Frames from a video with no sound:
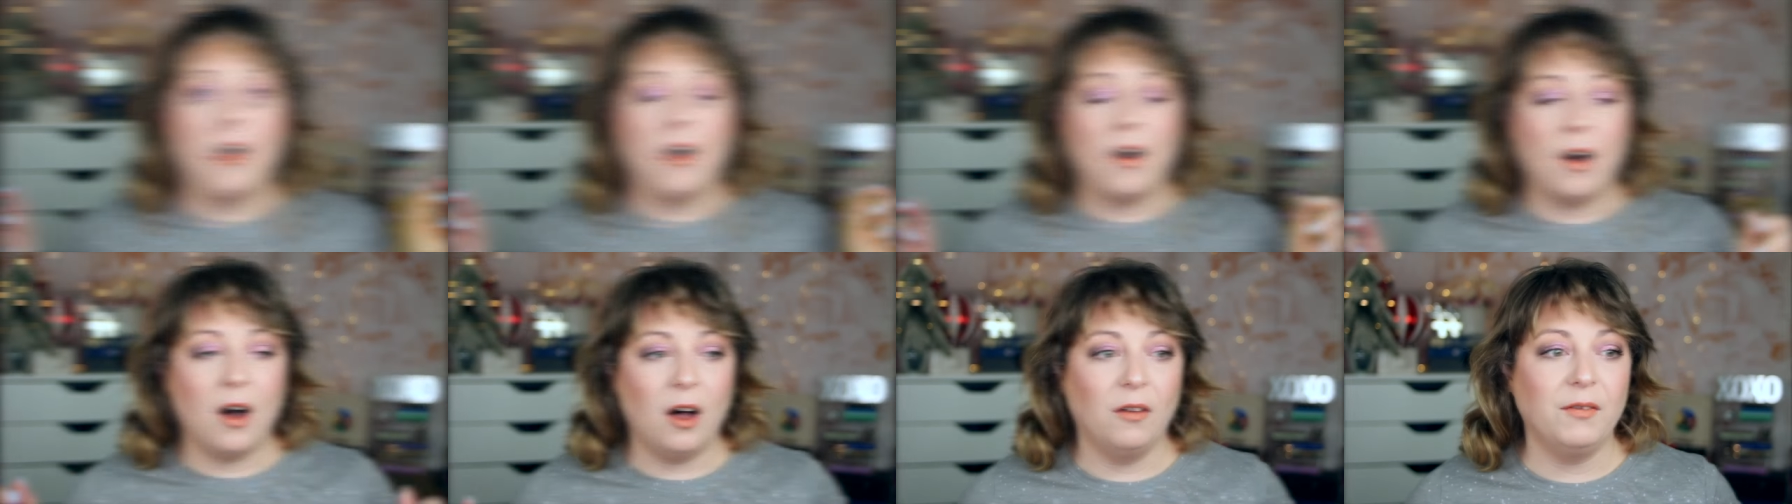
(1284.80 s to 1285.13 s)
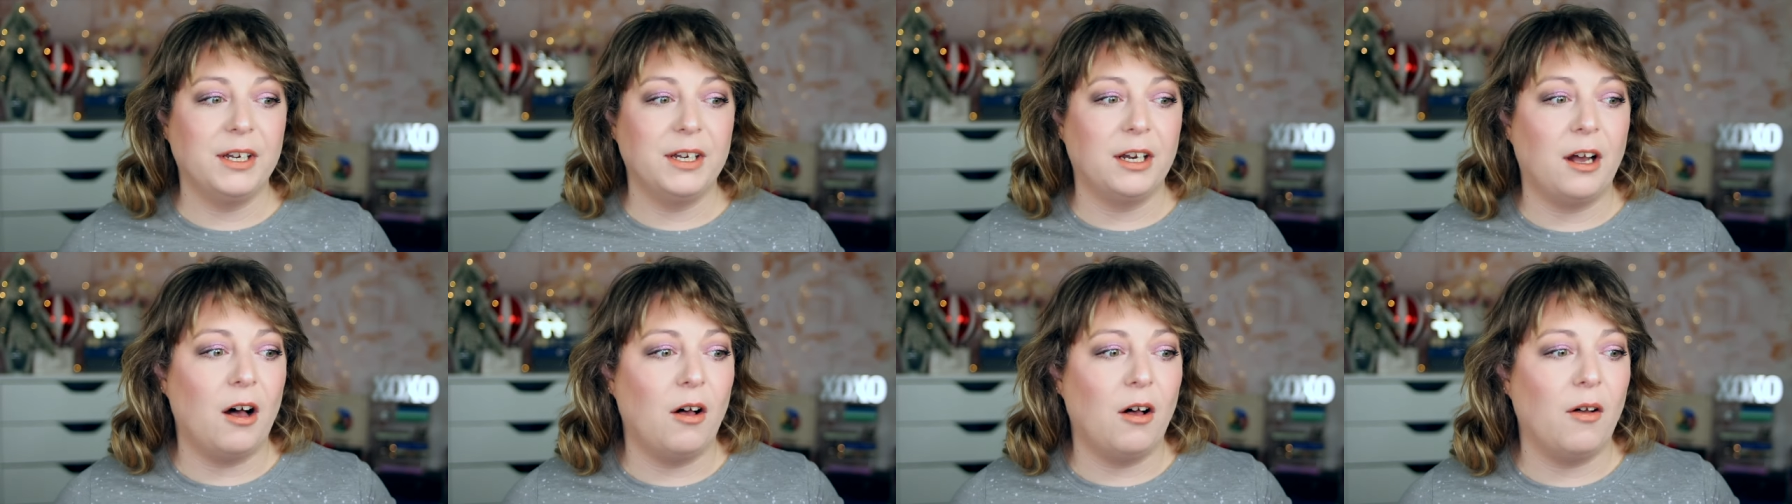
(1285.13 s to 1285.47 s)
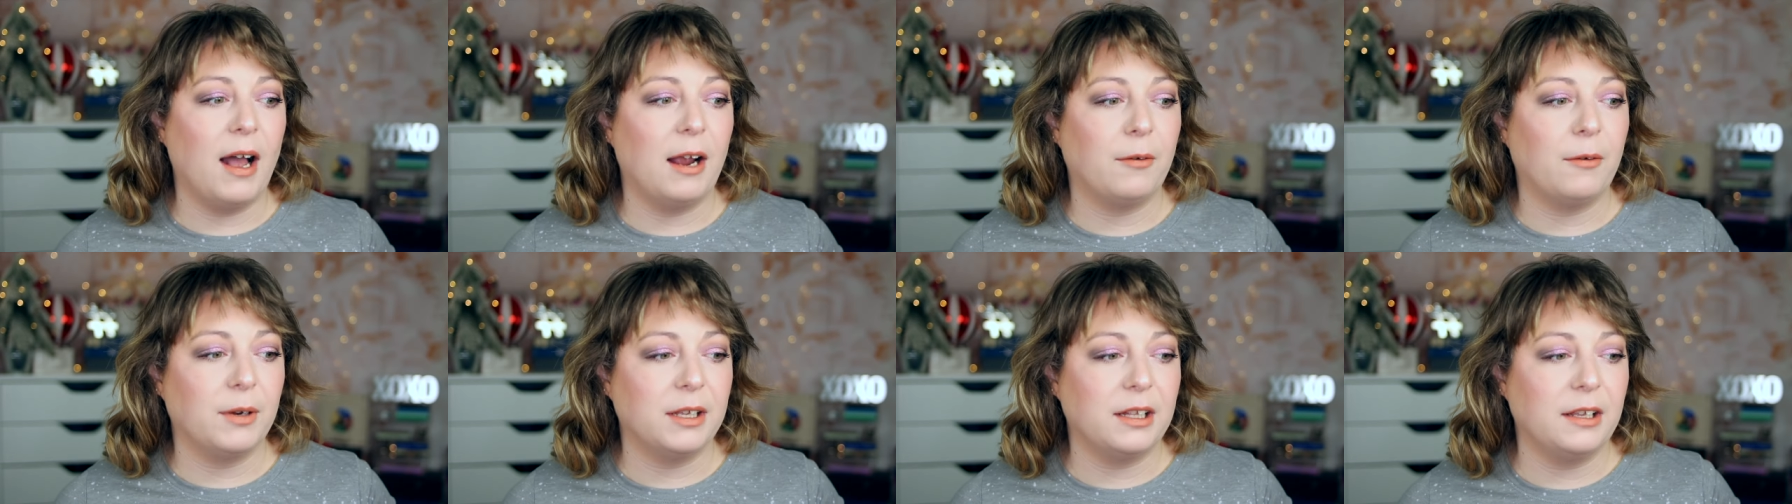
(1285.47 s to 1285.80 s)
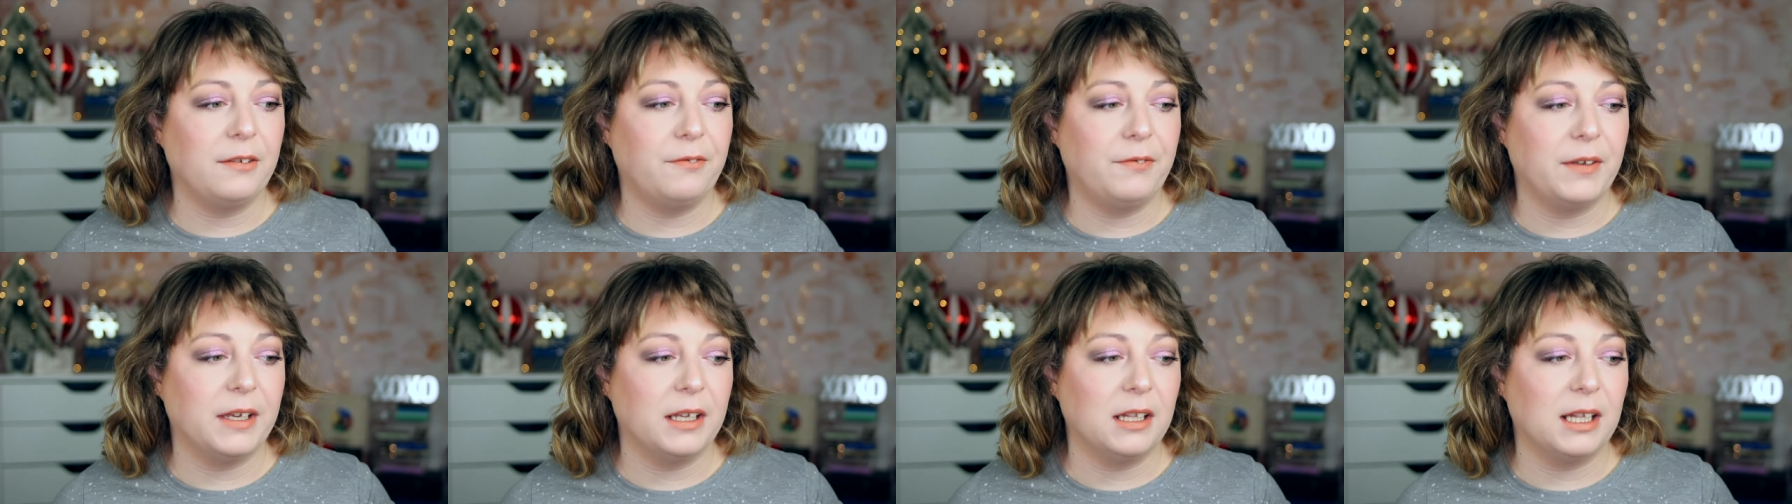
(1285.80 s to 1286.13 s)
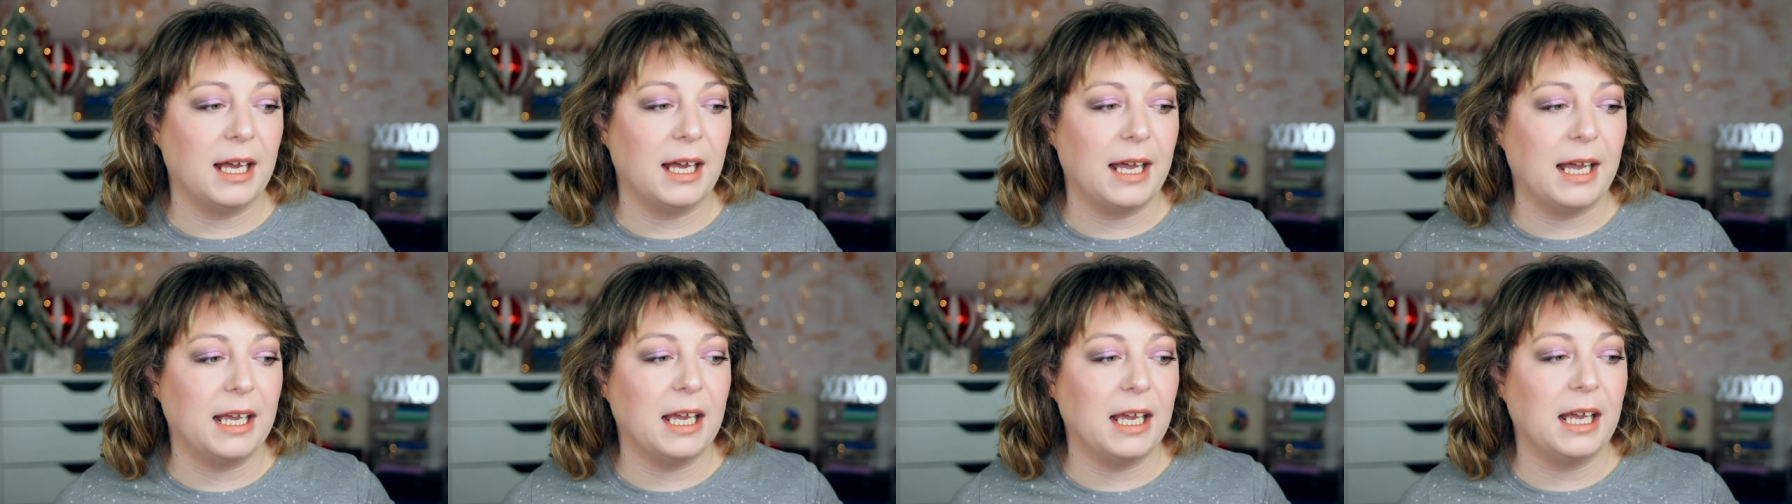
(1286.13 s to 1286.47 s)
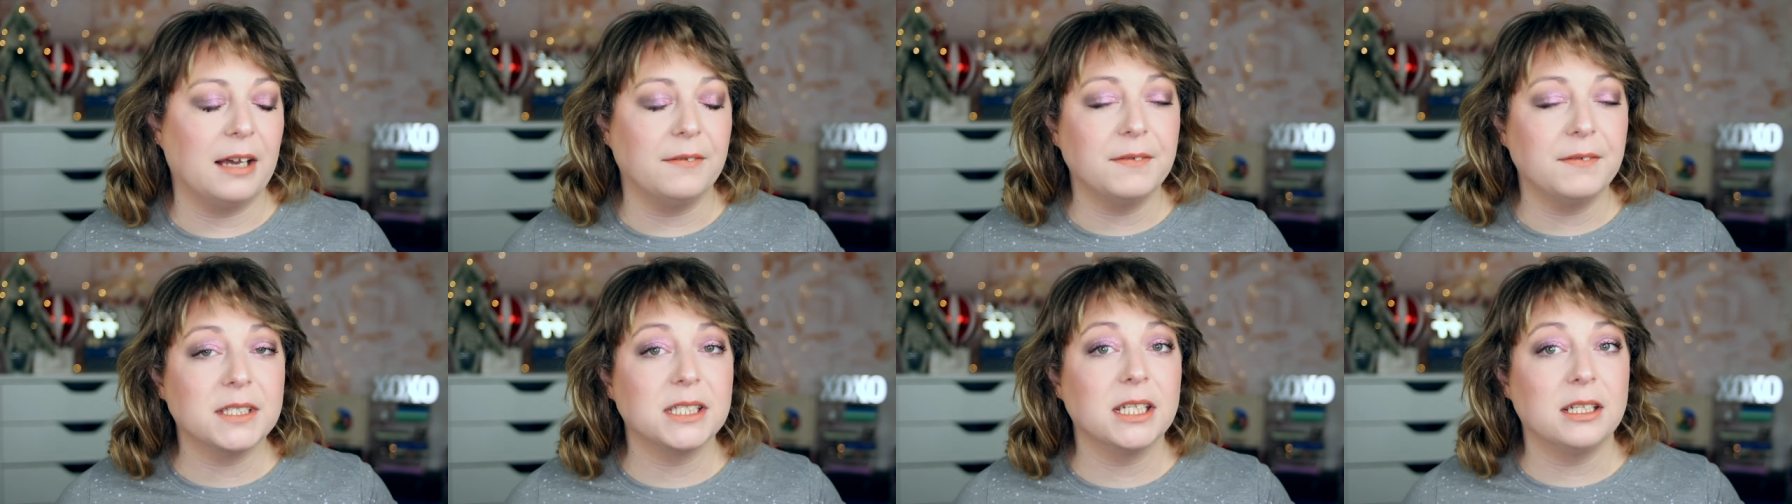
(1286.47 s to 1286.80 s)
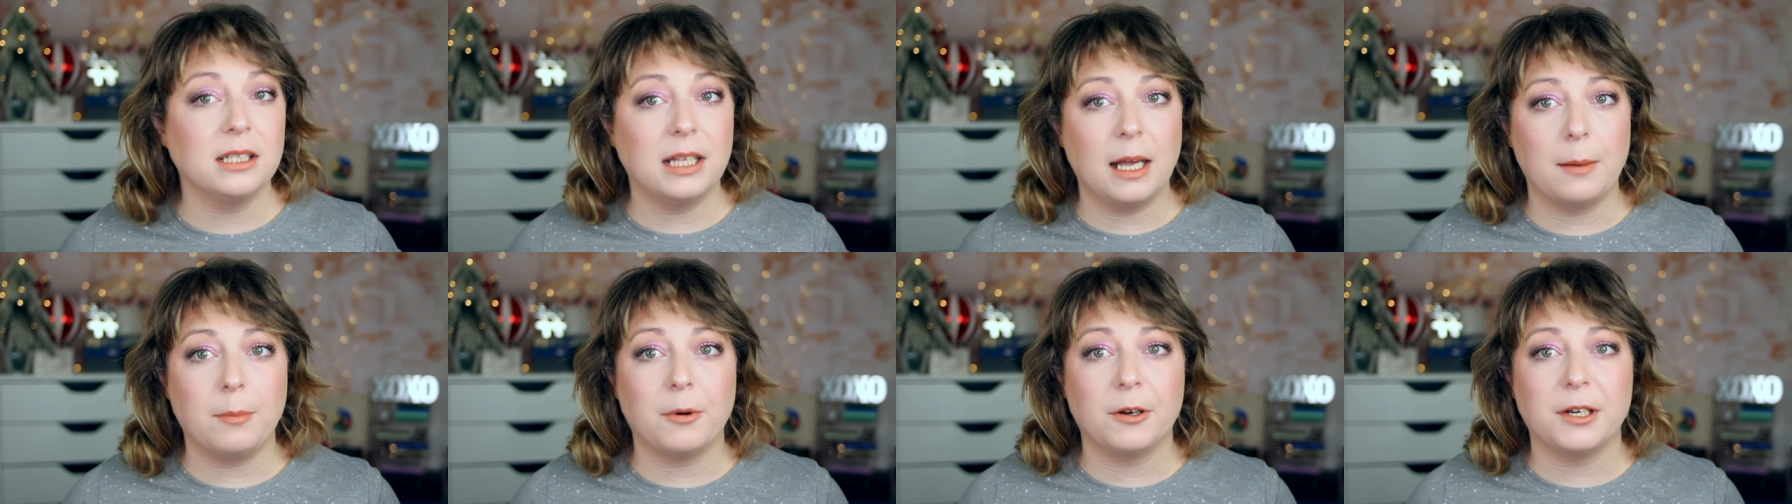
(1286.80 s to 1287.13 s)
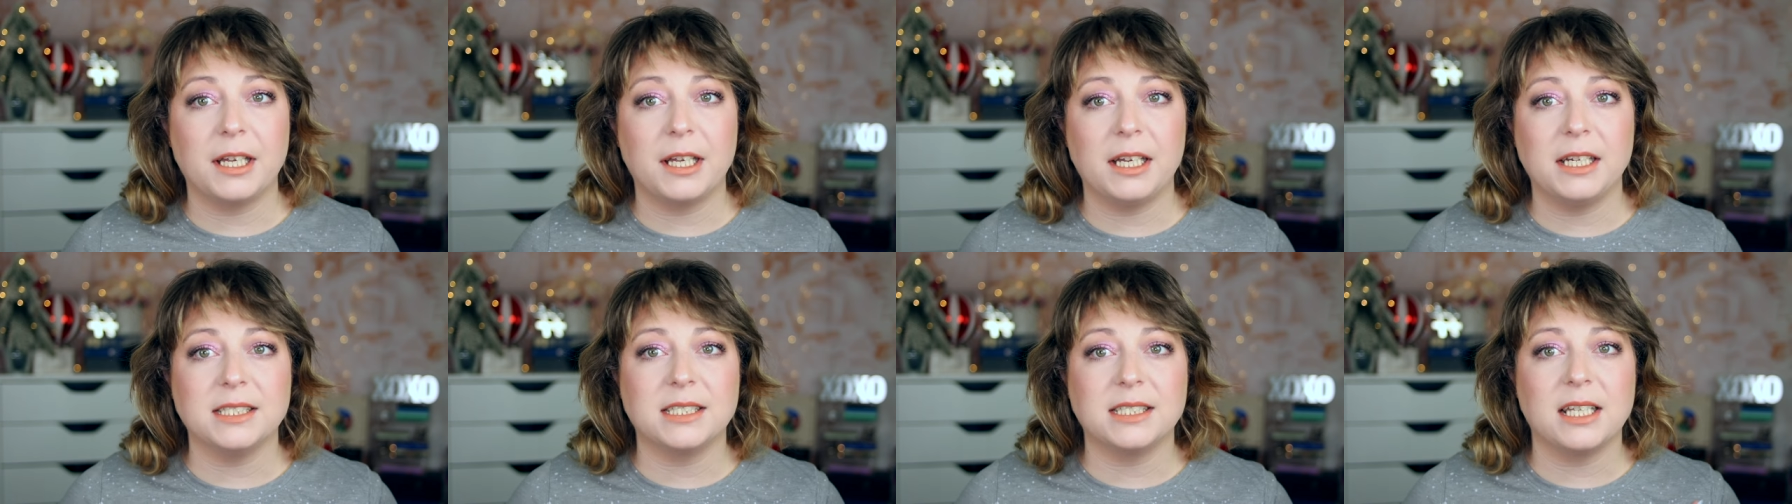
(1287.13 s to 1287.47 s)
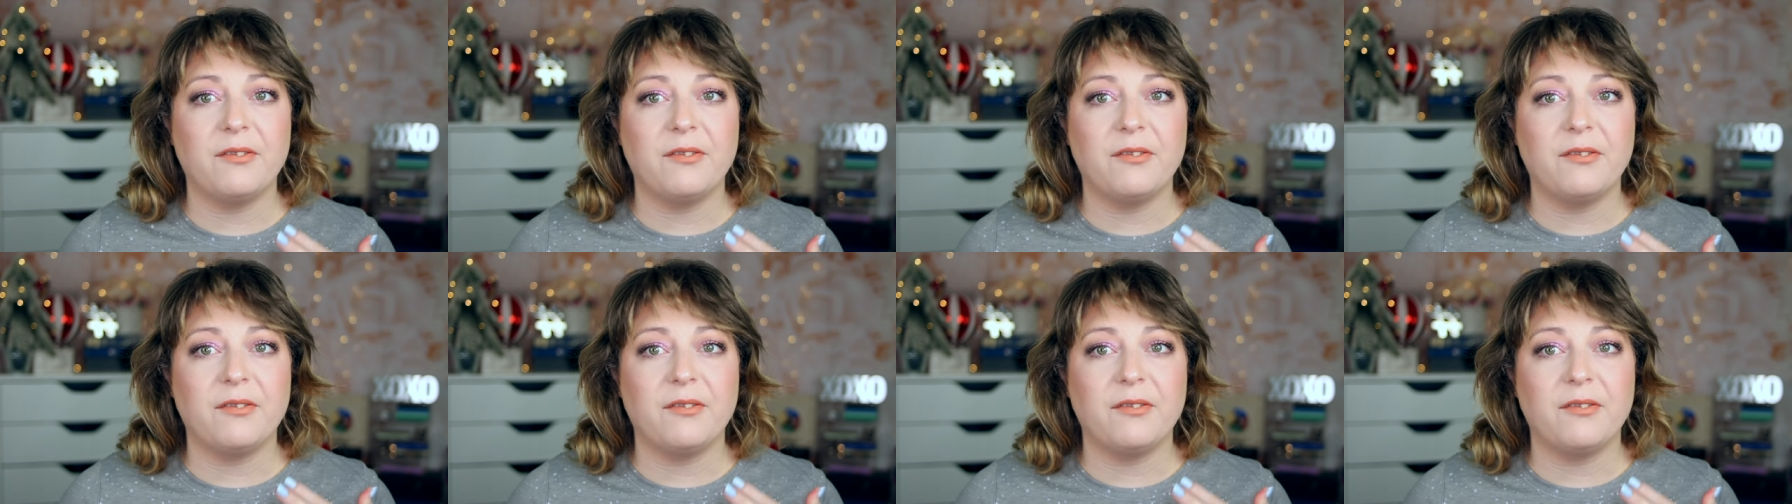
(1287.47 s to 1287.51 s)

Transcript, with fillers: All in all, I really feel like if celebrities,